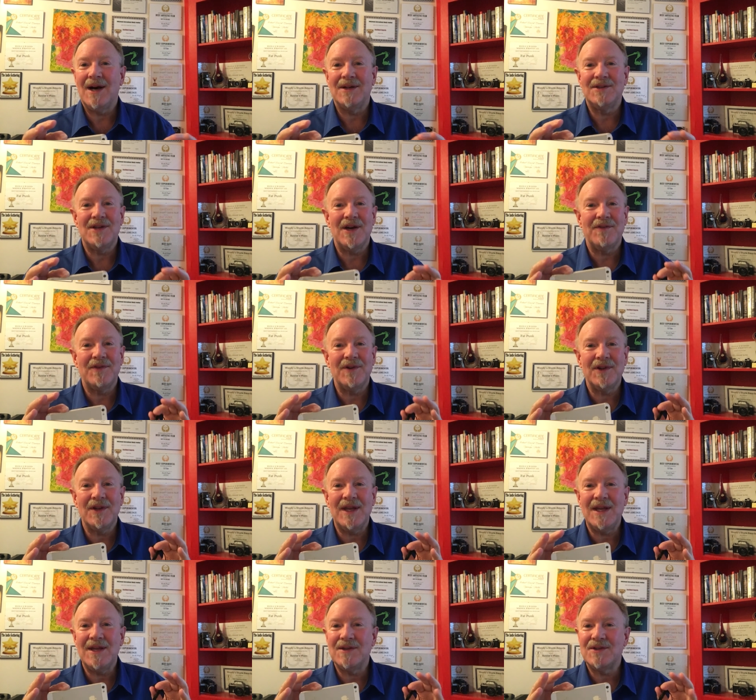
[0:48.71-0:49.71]

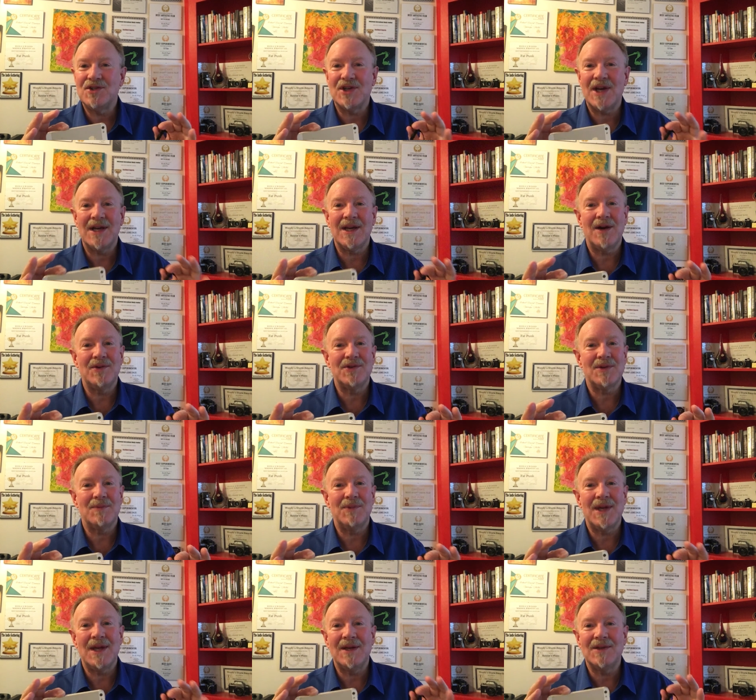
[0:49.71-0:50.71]
Definitely check out some
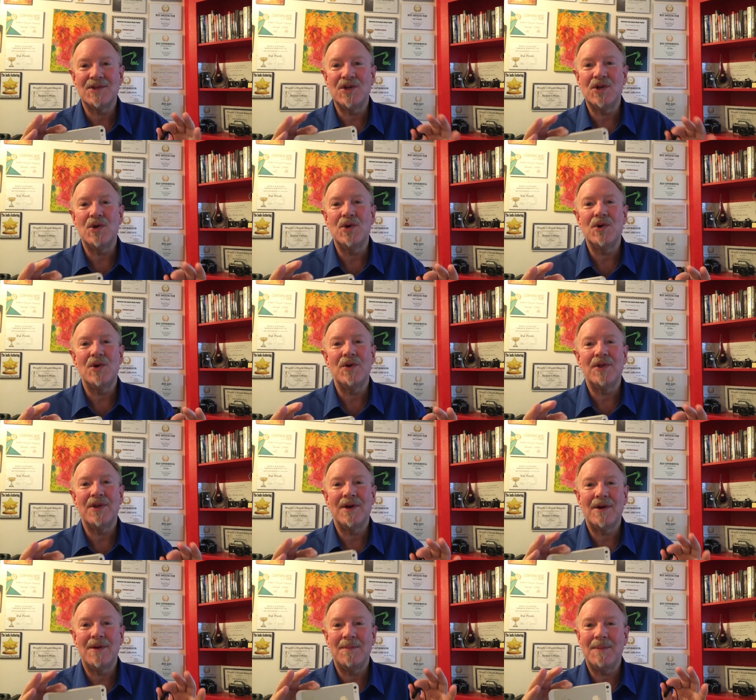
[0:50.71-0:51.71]
things, Google
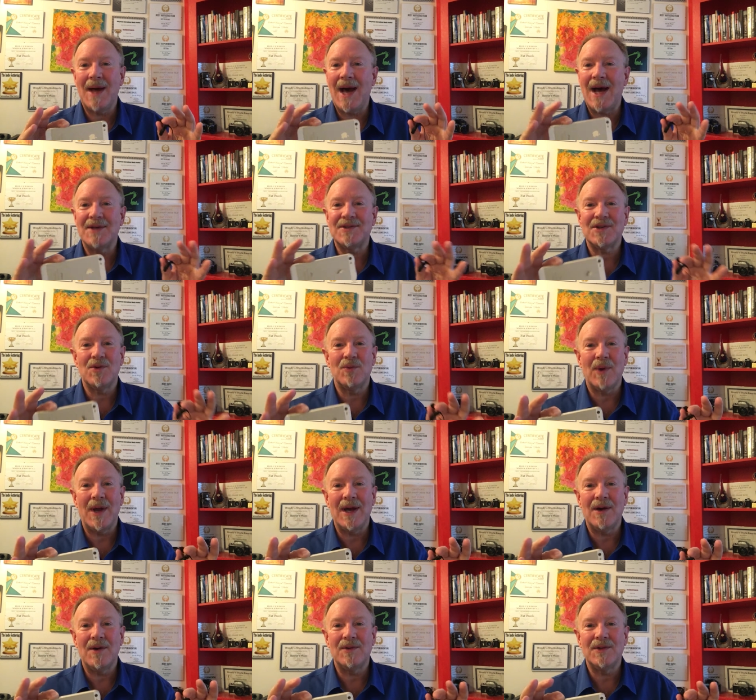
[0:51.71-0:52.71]
them, ask
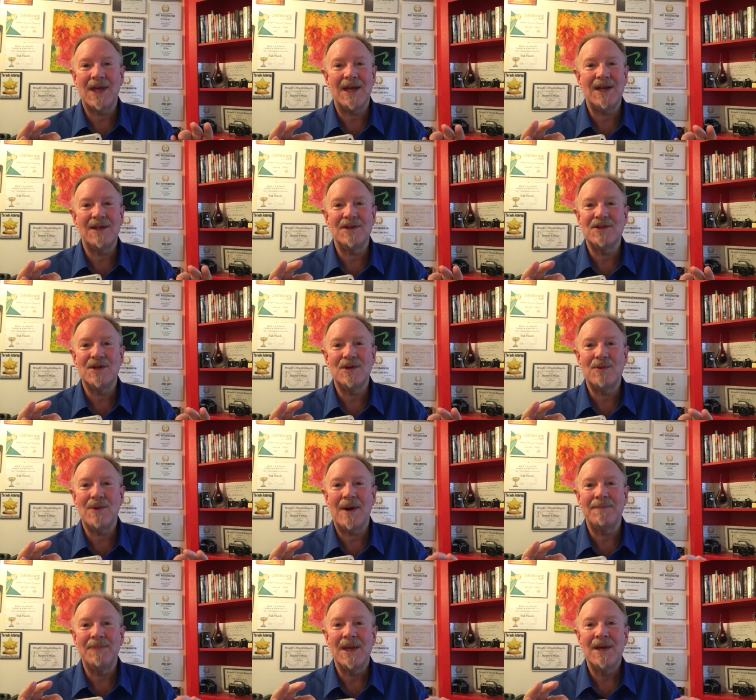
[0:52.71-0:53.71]
around, get into
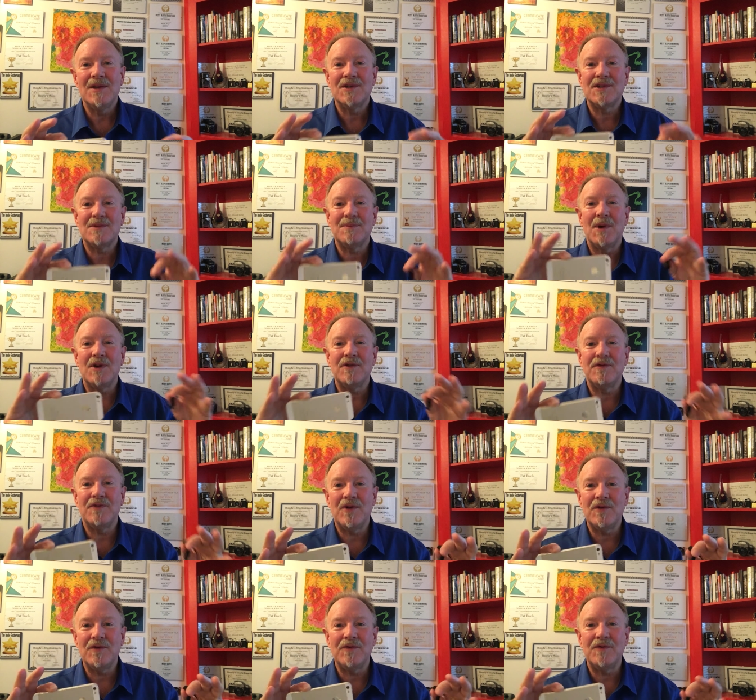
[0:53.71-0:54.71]

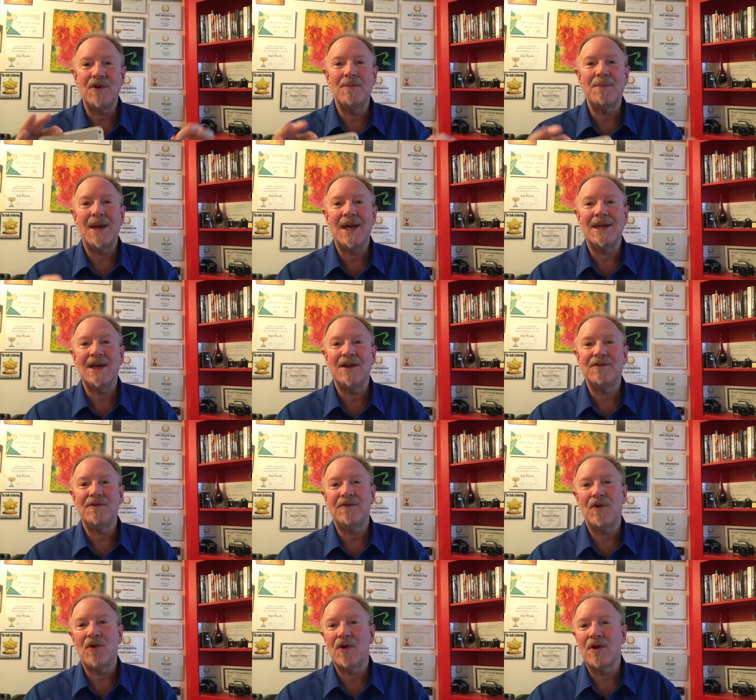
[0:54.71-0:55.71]
smartphone filmmaking
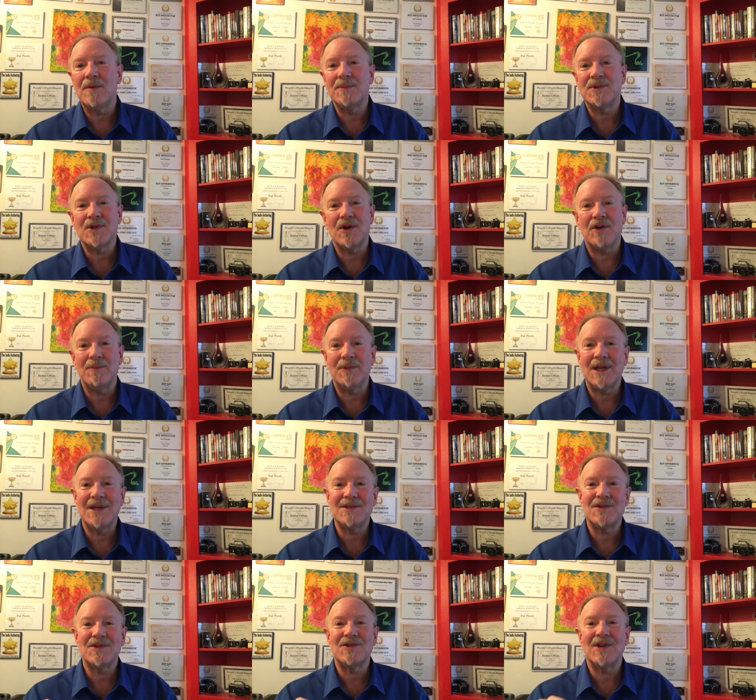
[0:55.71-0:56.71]
forums on
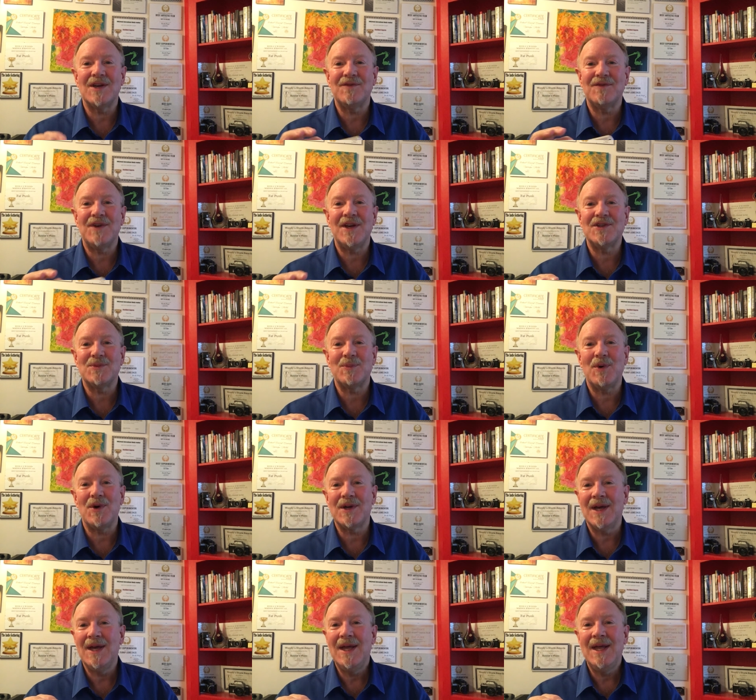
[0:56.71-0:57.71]
places like
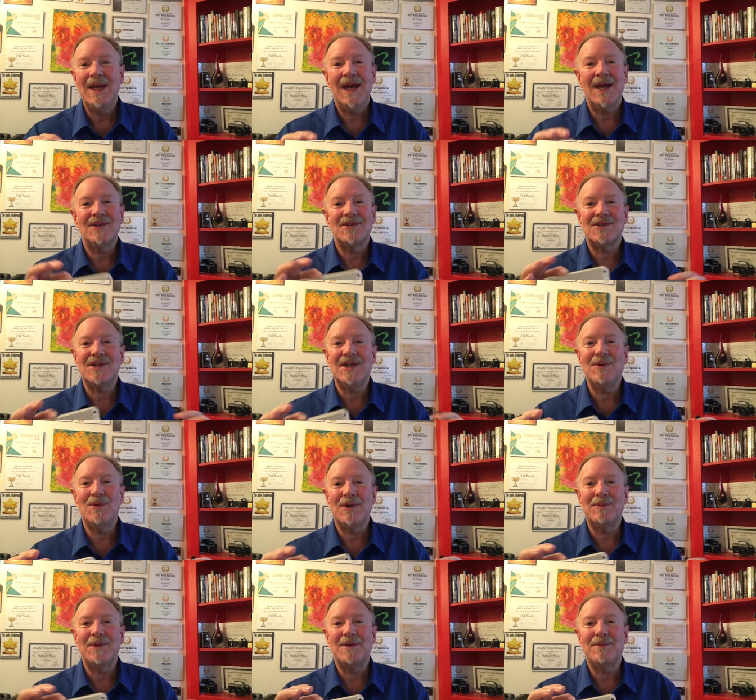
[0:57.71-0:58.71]
Facebook and see
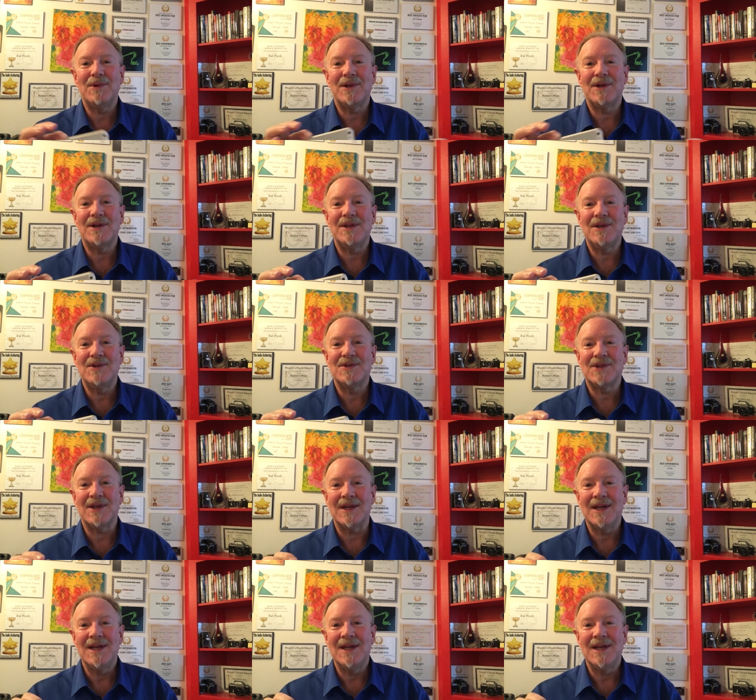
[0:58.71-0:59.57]
what people are using.